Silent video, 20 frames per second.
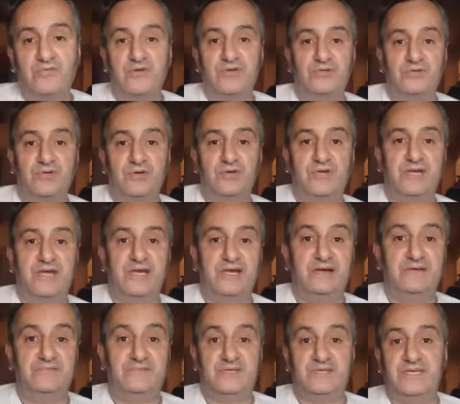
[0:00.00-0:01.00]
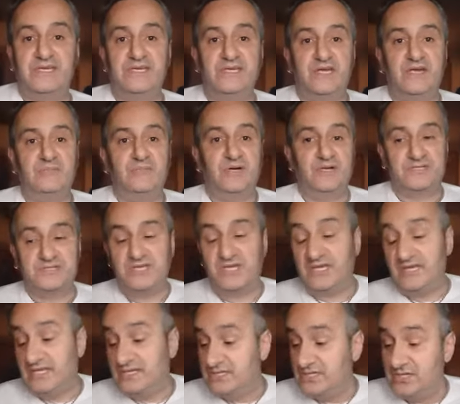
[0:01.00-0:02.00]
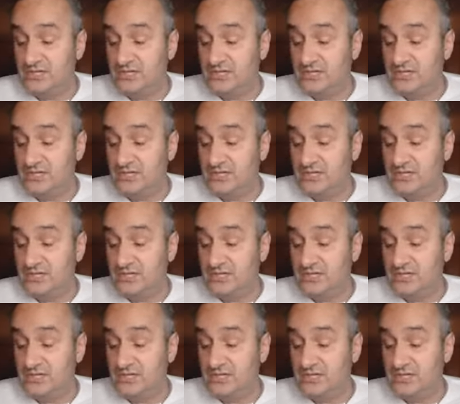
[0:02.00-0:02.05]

reel knockout for Kiko Martinez,